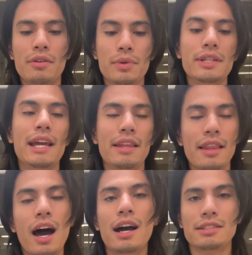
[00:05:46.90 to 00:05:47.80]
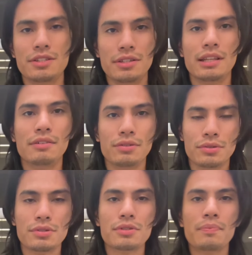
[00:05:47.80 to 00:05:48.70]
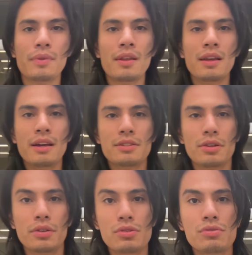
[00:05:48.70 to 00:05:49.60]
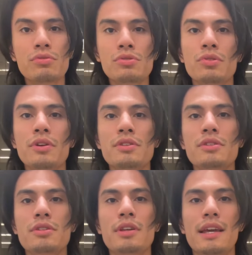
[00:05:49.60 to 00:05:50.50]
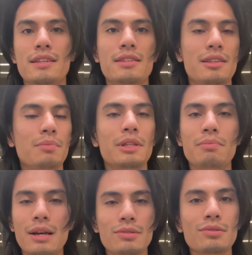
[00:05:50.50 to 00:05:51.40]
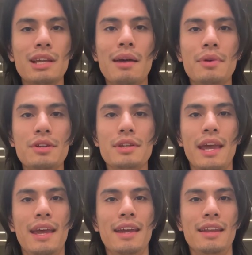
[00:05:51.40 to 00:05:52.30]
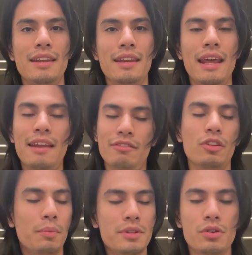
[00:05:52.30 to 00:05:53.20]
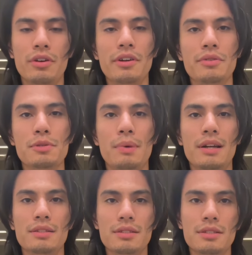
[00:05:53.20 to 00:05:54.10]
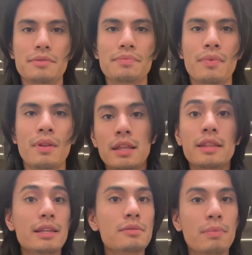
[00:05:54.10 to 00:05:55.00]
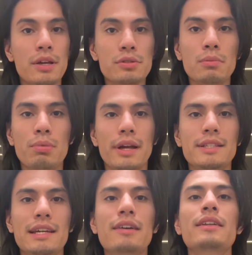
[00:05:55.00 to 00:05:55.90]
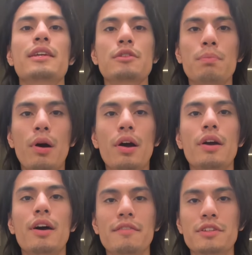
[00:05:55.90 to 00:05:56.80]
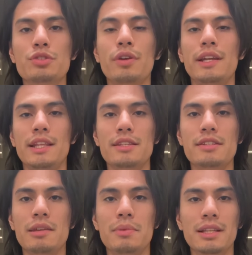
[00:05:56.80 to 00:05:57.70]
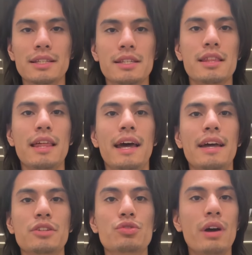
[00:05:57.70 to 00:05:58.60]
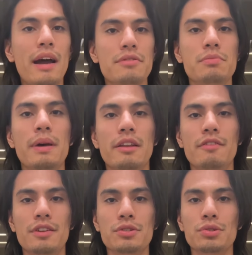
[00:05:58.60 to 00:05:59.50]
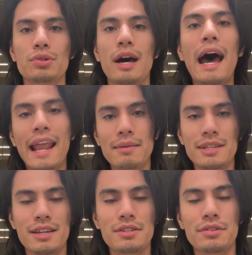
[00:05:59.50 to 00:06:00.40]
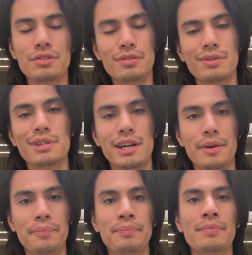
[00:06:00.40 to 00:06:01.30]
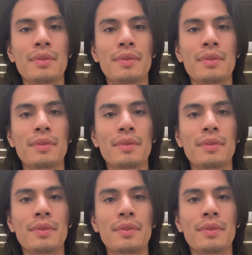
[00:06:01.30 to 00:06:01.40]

regain the oxygen levels. So the true source is simply muscle damage and inflammatory response. This muscle breakdown is part of the training stimulus that drives beneficial adaptations over time.